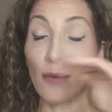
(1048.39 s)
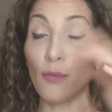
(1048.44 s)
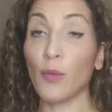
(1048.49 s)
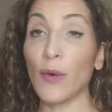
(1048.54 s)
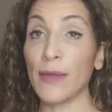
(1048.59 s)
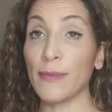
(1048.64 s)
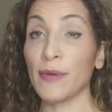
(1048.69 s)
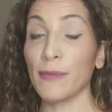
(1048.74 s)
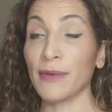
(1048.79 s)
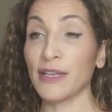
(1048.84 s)
I'm
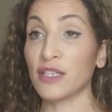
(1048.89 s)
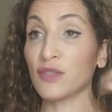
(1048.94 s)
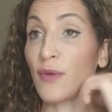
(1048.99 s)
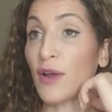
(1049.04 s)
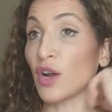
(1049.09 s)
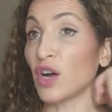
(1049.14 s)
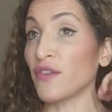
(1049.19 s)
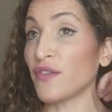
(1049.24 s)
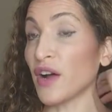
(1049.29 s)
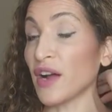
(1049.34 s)
wiping my
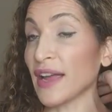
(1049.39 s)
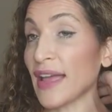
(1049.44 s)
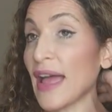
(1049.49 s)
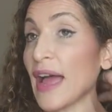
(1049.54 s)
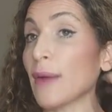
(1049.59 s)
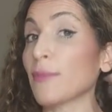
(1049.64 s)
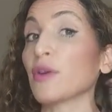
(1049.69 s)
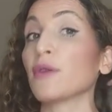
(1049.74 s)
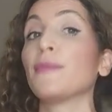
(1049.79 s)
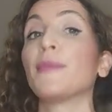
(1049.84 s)
sweat off on
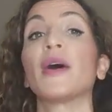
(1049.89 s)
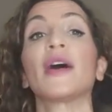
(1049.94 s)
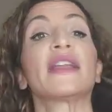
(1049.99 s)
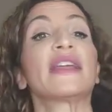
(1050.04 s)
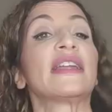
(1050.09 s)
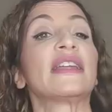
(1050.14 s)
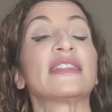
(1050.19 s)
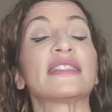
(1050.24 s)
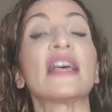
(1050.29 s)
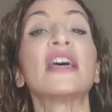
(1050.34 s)
camera,
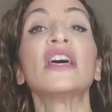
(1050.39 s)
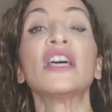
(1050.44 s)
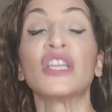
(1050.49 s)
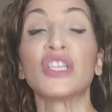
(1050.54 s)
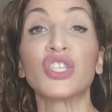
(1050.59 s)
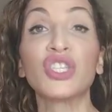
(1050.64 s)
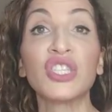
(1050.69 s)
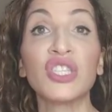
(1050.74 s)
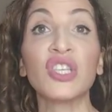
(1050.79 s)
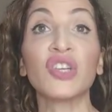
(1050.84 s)
but it is
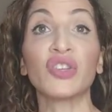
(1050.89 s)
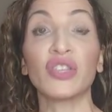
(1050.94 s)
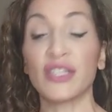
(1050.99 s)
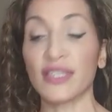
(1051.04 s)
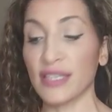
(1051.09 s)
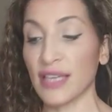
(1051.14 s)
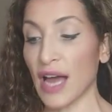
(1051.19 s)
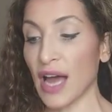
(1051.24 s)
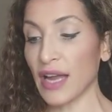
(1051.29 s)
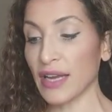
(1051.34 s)

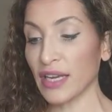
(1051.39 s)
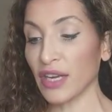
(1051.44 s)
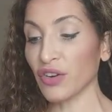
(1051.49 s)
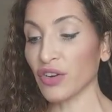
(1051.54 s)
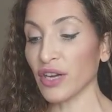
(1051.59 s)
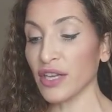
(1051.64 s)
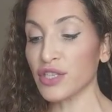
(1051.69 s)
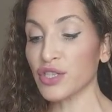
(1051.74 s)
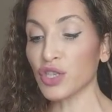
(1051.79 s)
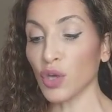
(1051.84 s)
seriously hot in here
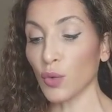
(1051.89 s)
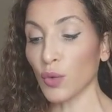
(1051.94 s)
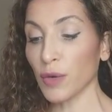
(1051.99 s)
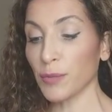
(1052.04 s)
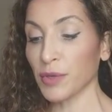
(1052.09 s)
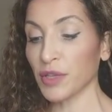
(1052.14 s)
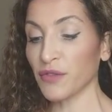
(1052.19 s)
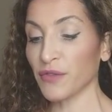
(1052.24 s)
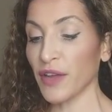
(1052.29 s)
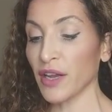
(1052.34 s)
and I don't
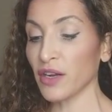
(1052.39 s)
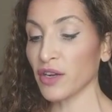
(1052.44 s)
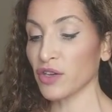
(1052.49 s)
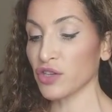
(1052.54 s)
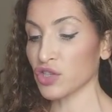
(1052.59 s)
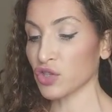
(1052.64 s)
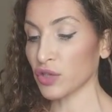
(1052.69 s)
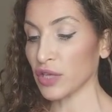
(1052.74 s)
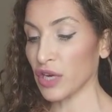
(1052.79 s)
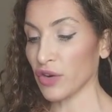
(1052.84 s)
want to put the fan on
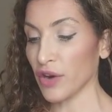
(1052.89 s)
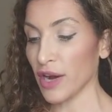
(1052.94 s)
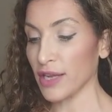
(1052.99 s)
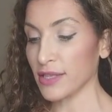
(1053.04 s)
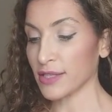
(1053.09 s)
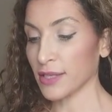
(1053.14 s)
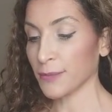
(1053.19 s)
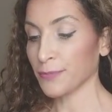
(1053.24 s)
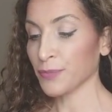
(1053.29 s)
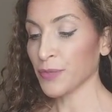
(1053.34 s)
because you'll hear
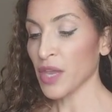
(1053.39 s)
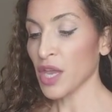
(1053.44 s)
it.